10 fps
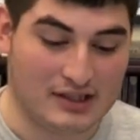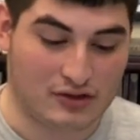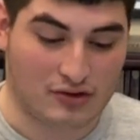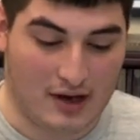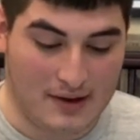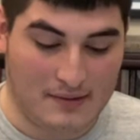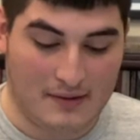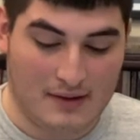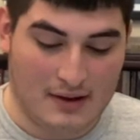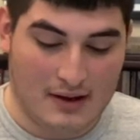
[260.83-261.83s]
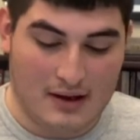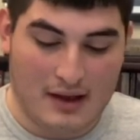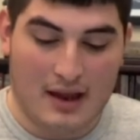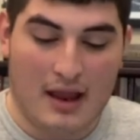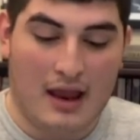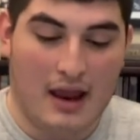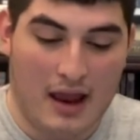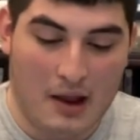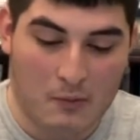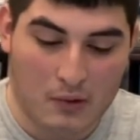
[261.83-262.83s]
tray,
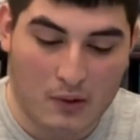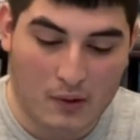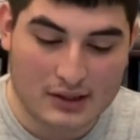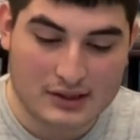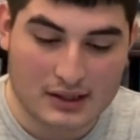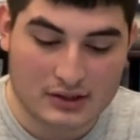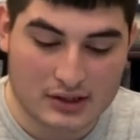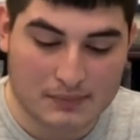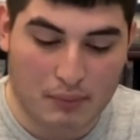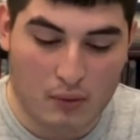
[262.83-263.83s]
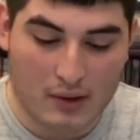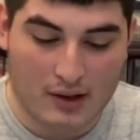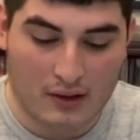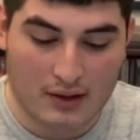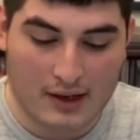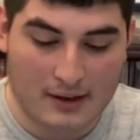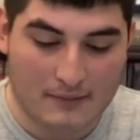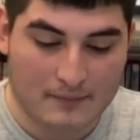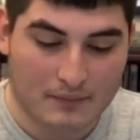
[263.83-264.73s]
and we're going to just pour it all in.